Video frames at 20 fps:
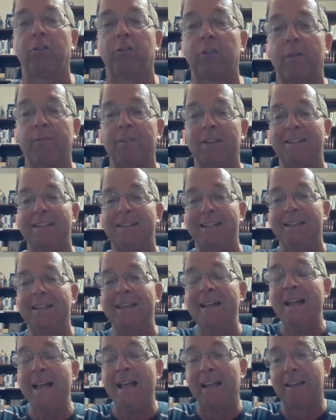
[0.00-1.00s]
verse
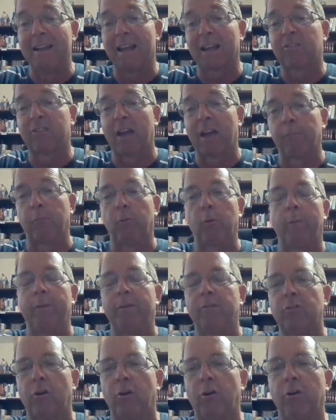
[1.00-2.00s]
17 next time when
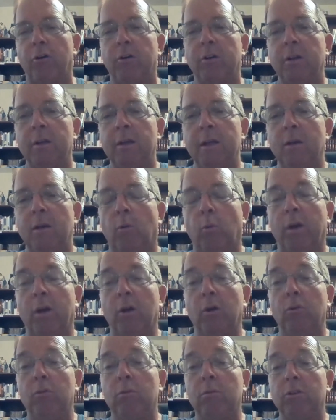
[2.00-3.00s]
we return
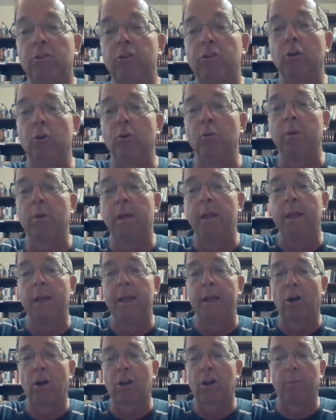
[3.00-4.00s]
to
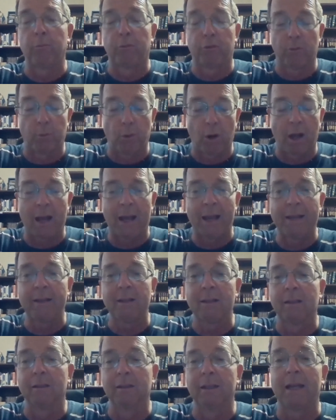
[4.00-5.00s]
Here Comes the
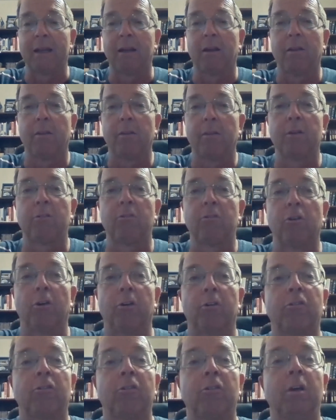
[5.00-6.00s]
Bride, Let the
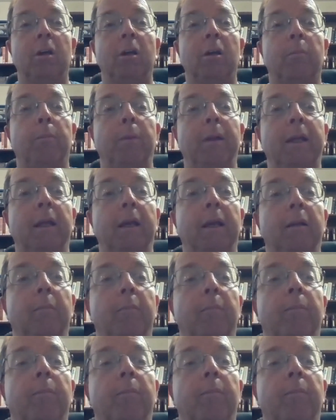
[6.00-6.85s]
Church Begin.